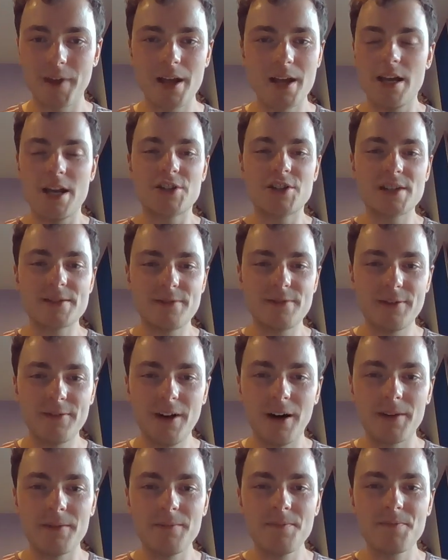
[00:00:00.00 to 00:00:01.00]
Just for
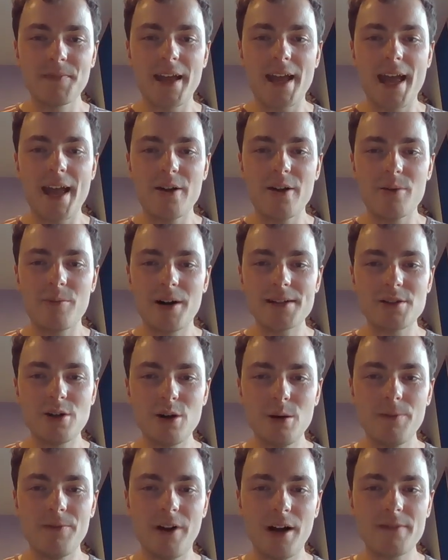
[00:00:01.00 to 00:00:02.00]
fun, here are my
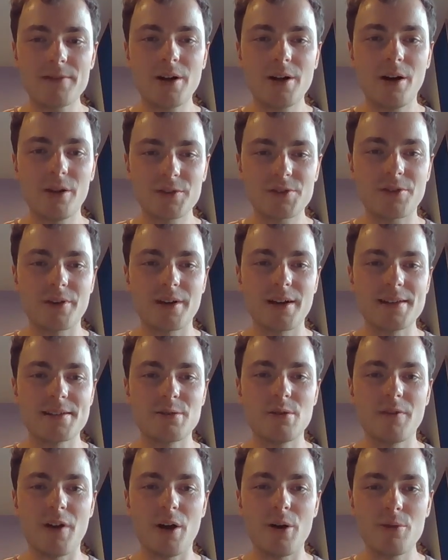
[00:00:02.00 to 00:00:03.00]
top 5 countries who
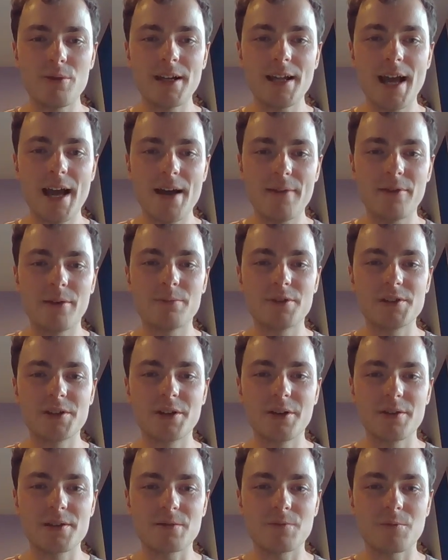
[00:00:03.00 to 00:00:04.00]
have only ever
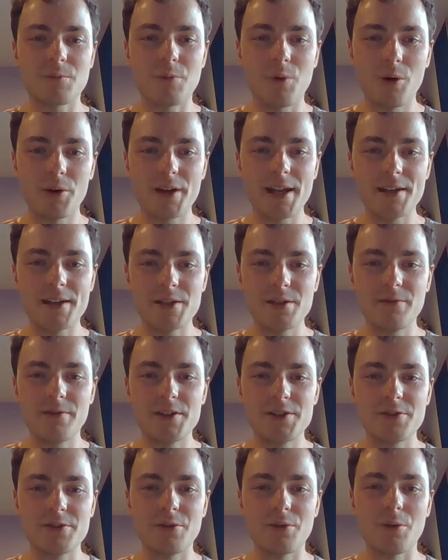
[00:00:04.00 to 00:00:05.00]
produced one
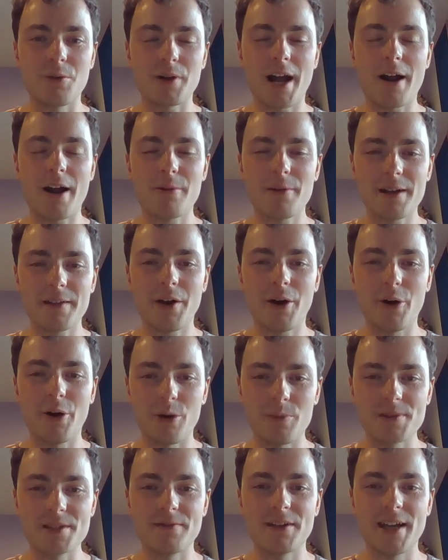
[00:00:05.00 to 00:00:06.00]
individual carrying the
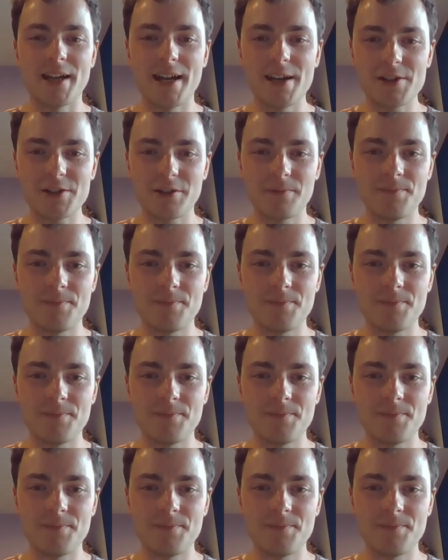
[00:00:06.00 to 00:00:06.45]
hopes of a nation.